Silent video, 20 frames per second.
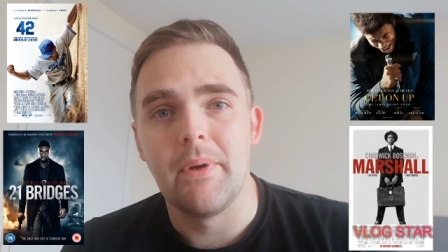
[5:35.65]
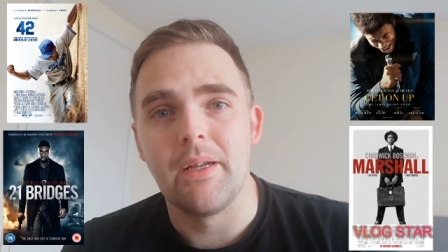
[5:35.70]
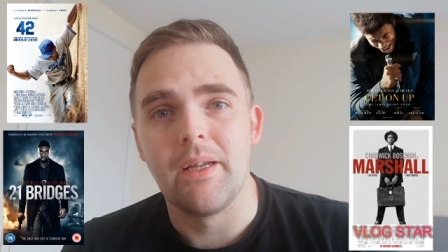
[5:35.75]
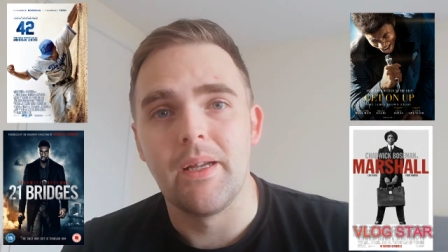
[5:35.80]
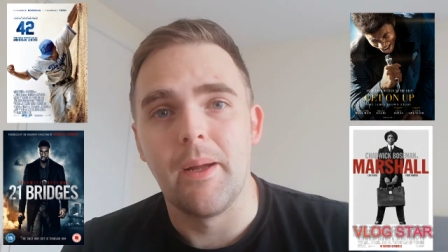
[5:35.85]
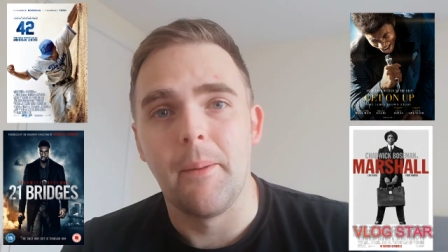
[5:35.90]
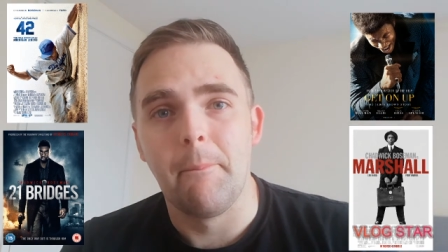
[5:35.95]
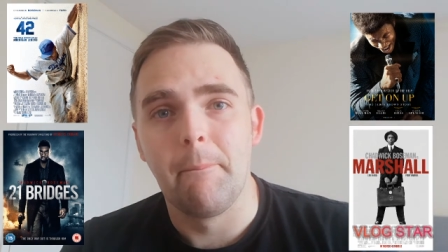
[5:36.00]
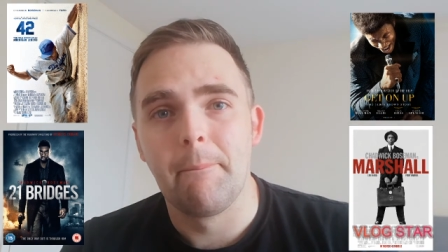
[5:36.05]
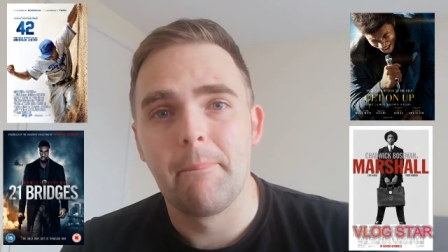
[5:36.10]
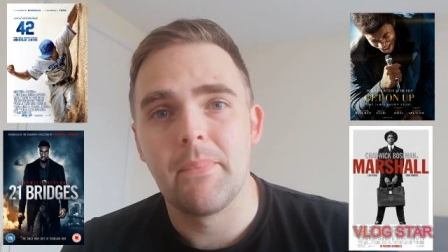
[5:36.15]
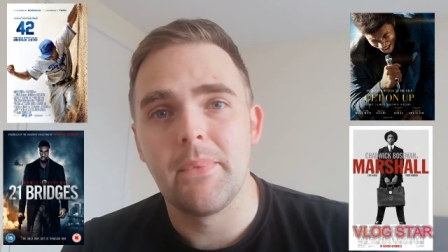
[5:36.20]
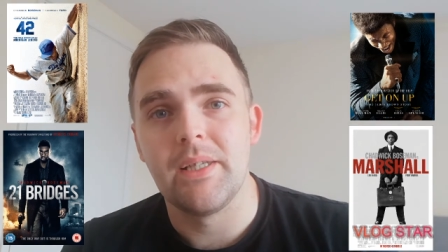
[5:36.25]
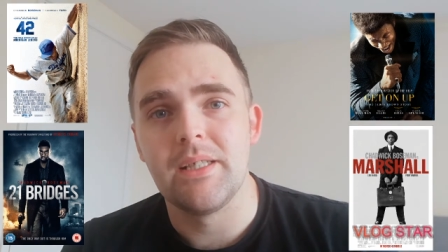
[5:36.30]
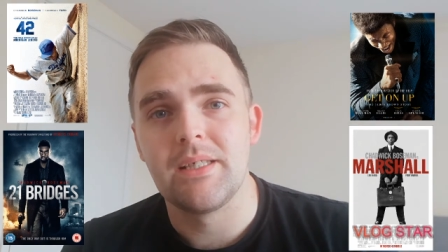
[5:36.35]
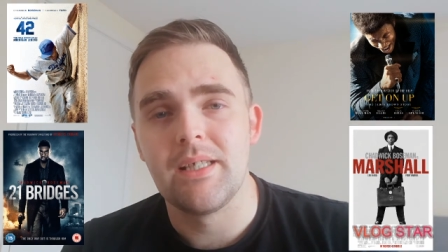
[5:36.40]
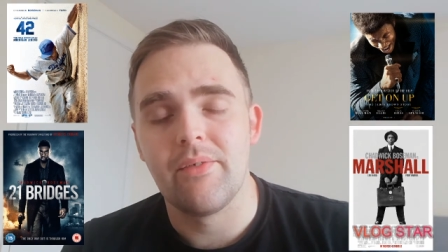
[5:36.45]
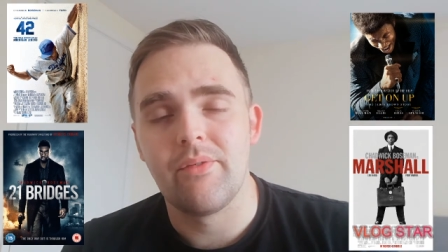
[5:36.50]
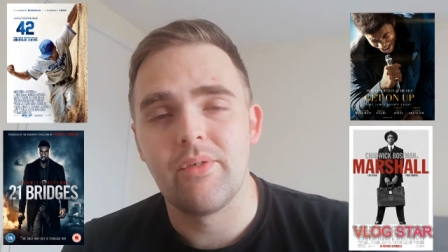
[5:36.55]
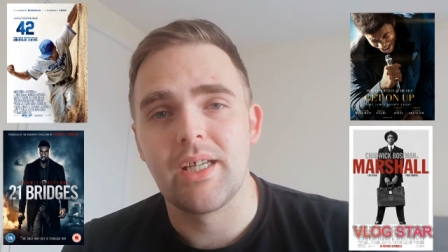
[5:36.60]
yeah,
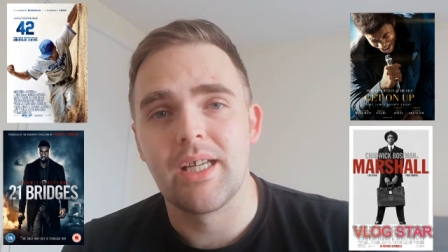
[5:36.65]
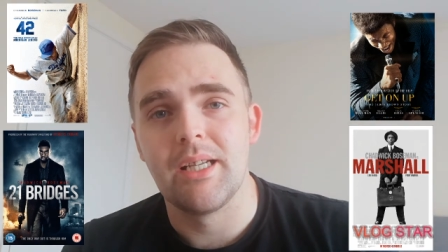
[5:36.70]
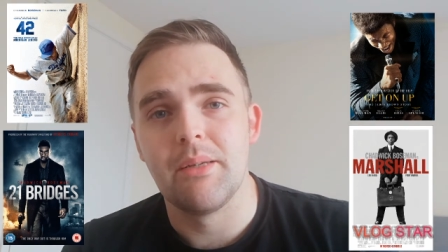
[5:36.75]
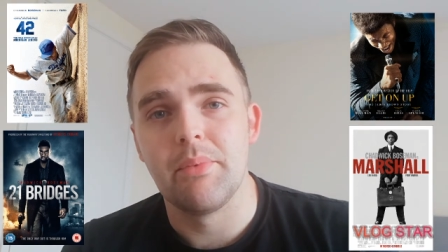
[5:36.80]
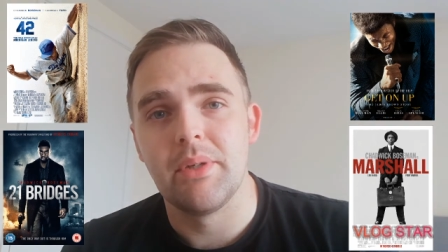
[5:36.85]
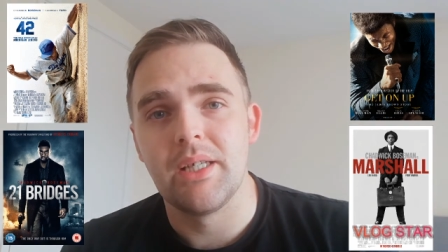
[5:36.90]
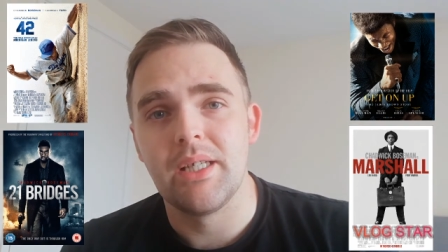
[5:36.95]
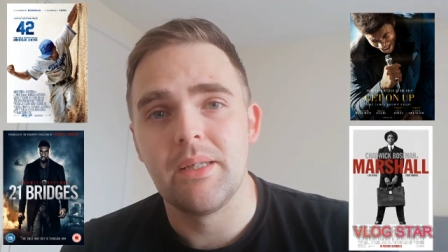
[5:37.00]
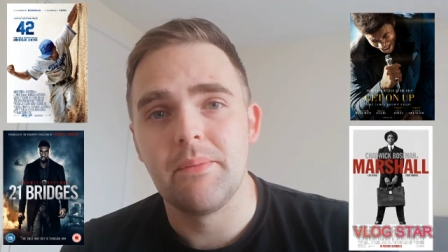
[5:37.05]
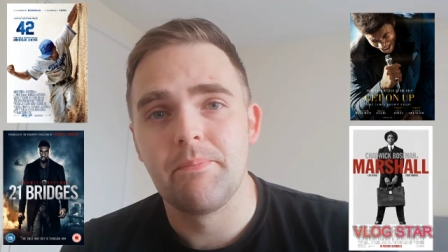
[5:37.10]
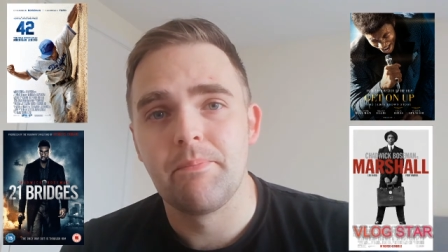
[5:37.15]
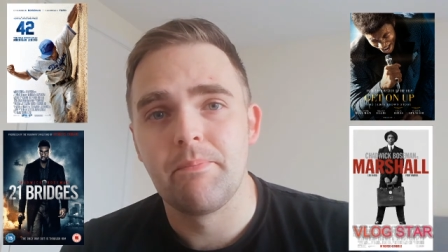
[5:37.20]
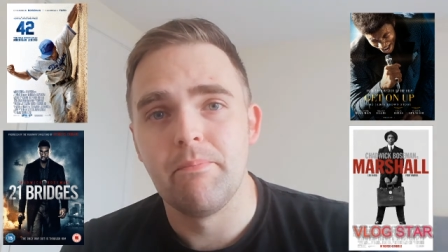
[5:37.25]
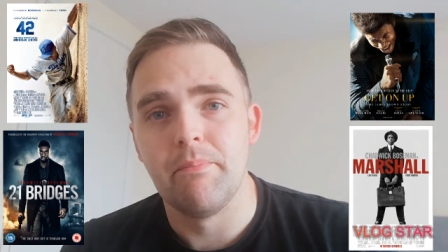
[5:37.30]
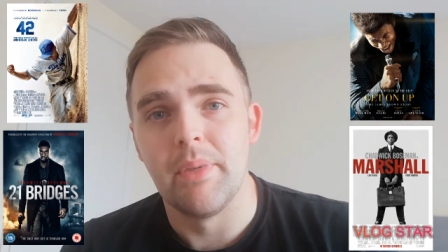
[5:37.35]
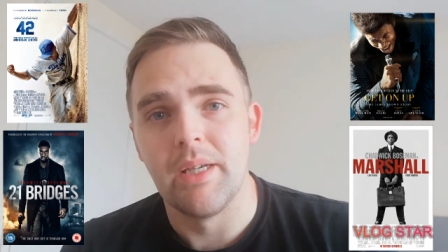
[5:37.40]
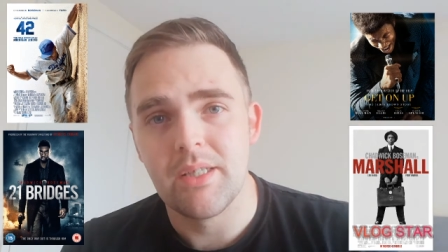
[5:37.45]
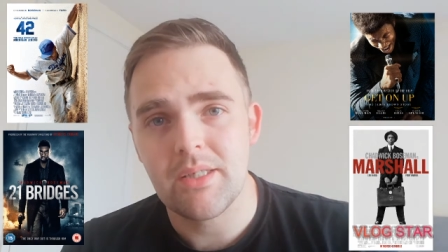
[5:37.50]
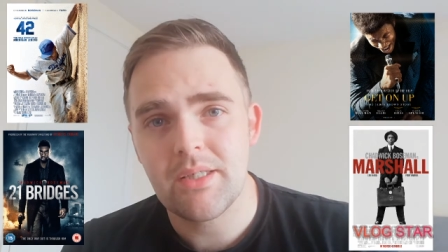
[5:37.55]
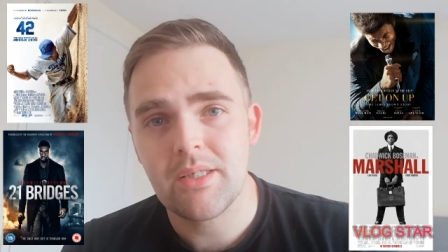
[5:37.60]
he's definitely going to be
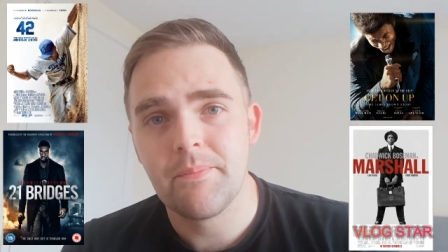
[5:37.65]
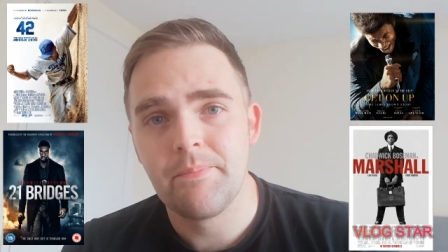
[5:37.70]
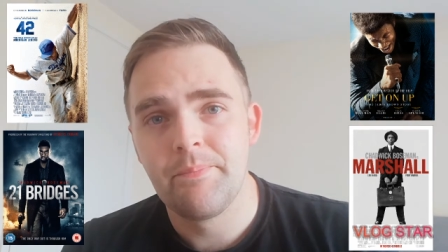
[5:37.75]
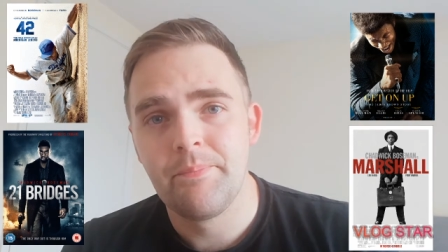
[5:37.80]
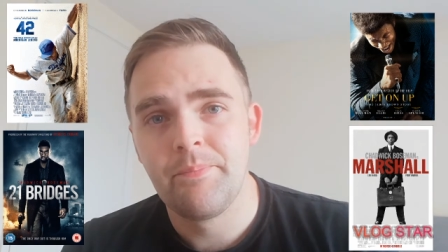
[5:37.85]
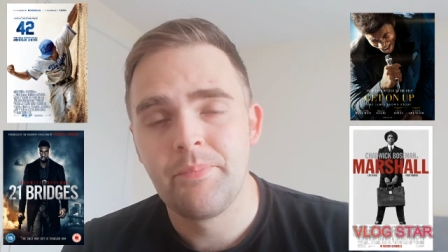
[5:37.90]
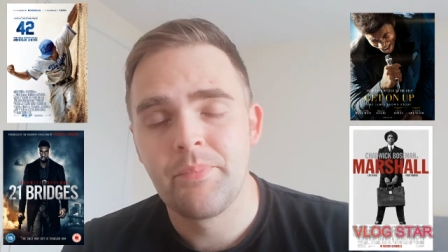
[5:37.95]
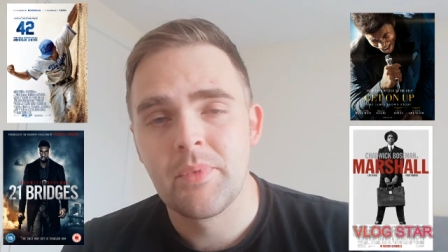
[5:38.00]
missed.